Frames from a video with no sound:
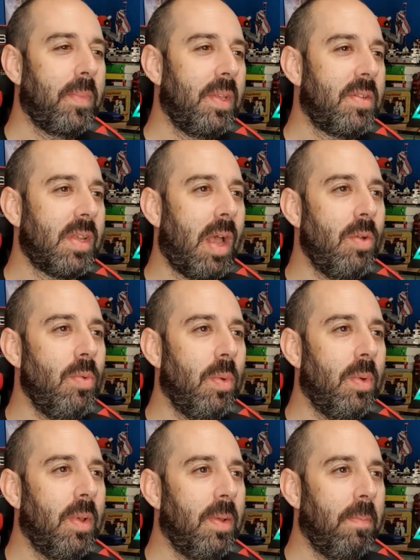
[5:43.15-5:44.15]
So,
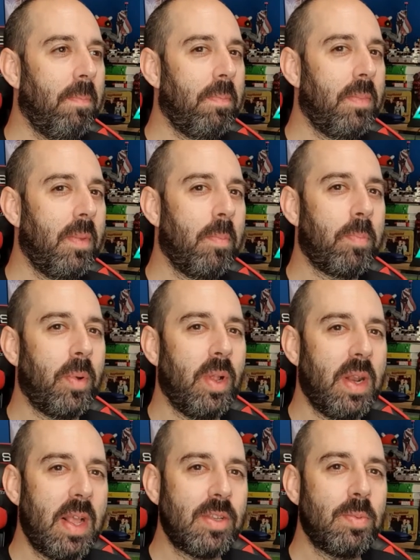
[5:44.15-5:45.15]
but
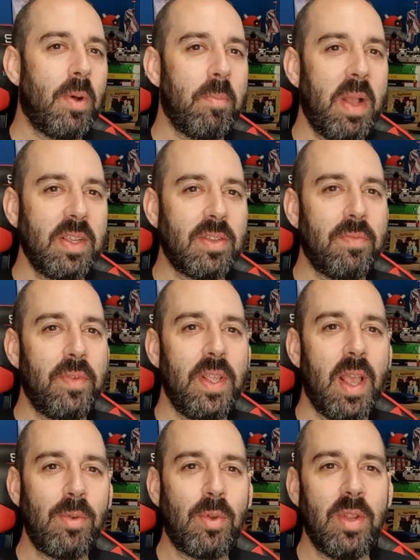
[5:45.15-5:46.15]
that's what makes the
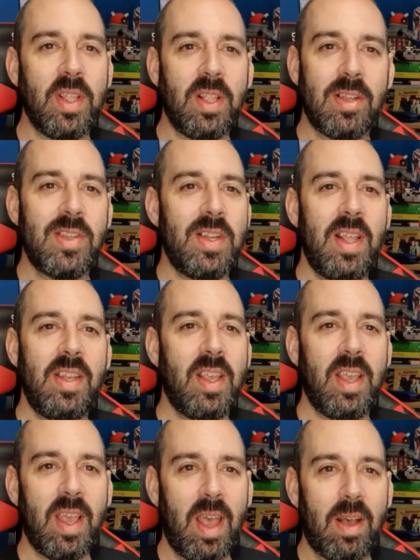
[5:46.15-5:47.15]
video good. He doesn't edit
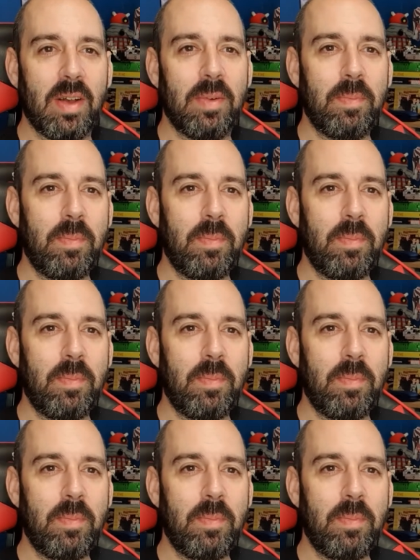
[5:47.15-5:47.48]
it out.